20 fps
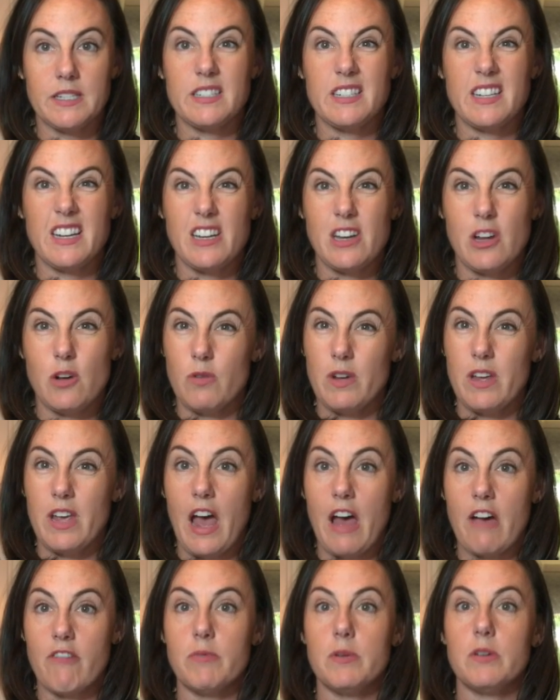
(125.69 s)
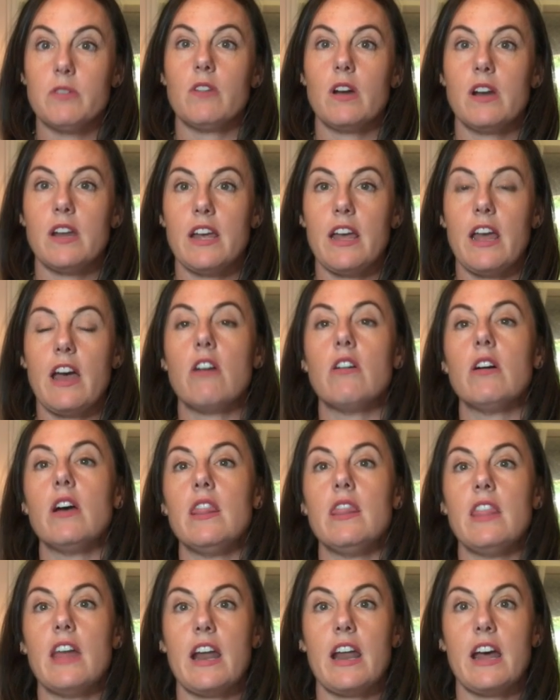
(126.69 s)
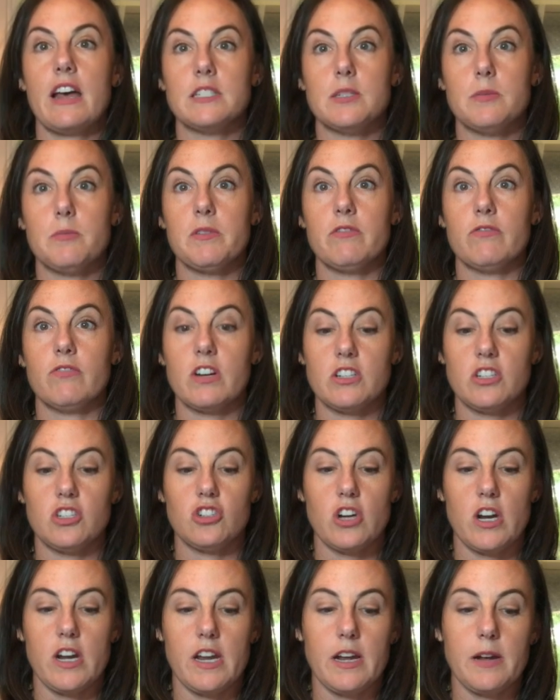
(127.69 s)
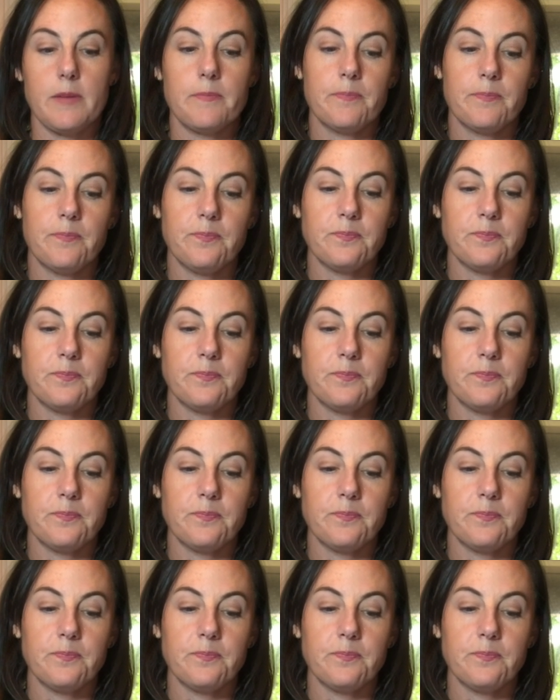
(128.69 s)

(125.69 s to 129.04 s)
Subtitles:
as I know we have been running out and that has been frustrating.